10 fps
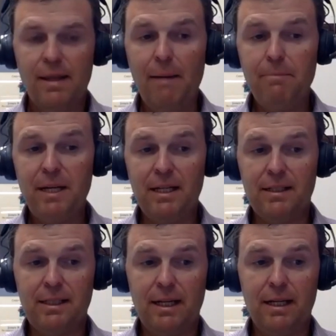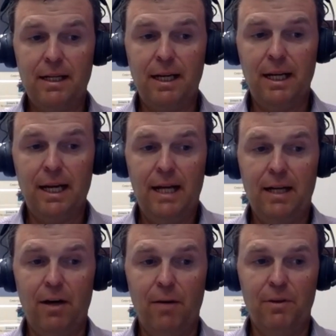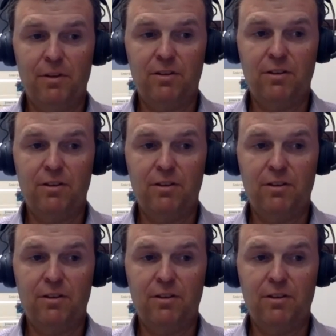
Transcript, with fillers: That being said, it can help us